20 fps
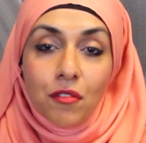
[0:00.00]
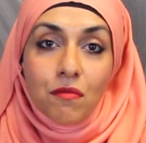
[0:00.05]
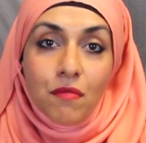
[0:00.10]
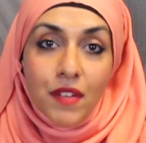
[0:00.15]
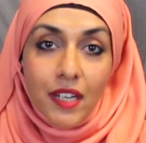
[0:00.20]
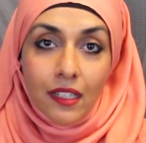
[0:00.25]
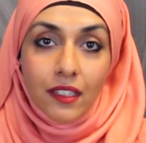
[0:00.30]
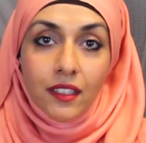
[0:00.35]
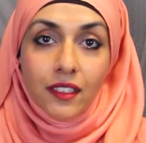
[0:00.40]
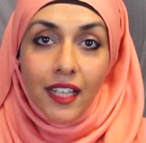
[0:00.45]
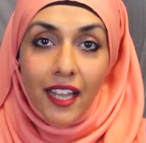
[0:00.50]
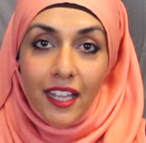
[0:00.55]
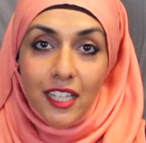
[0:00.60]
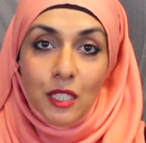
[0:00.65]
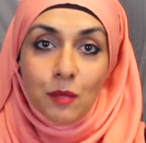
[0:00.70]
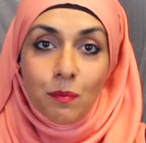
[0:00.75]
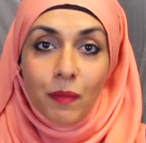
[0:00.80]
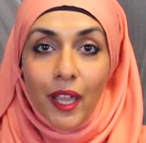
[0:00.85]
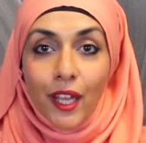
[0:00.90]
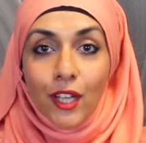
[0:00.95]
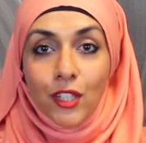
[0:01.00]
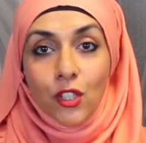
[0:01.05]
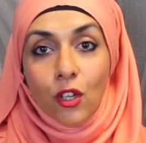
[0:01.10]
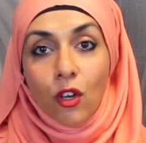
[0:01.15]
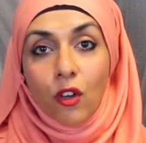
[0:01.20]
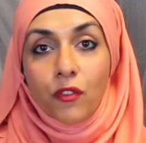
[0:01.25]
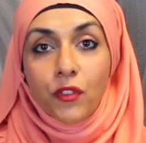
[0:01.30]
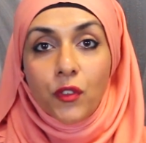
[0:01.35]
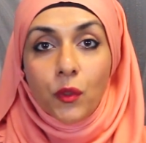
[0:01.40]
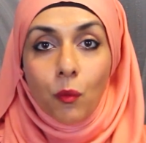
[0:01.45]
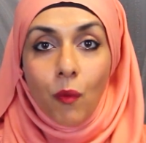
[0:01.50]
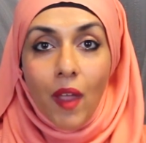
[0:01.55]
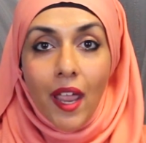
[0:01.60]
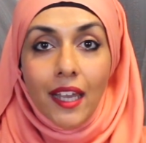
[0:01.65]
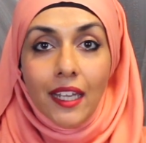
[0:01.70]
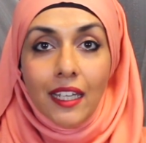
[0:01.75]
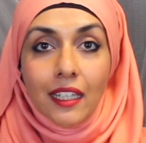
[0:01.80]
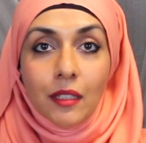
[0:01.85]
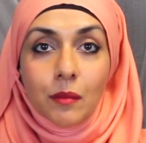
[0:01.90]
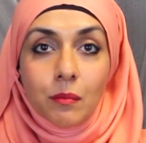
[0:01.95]
real aspect of the
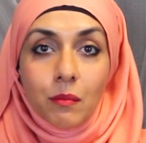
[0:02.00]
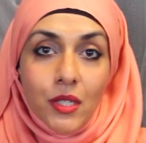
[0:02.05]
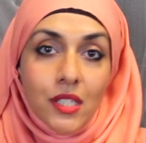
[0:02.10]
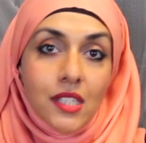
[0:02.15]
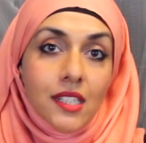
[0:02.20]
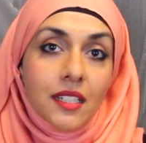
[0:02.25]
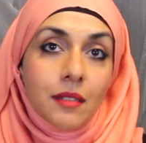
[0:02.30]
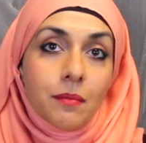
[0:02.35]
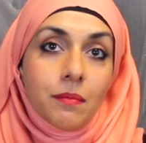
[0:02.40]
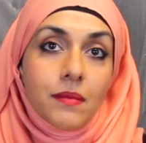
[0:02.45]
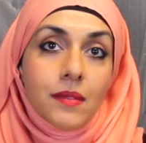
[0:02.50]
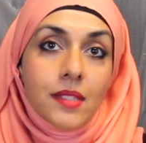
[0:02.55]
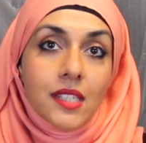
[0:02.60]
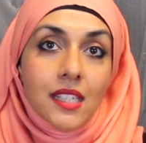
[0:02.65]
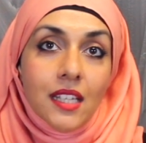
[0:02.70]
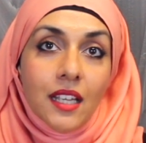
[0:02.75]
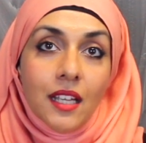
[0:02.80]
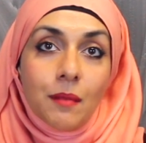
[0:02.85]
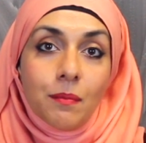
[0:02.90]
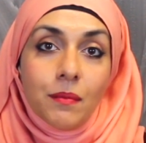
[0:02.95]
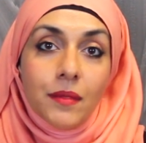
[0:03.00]
way Muslims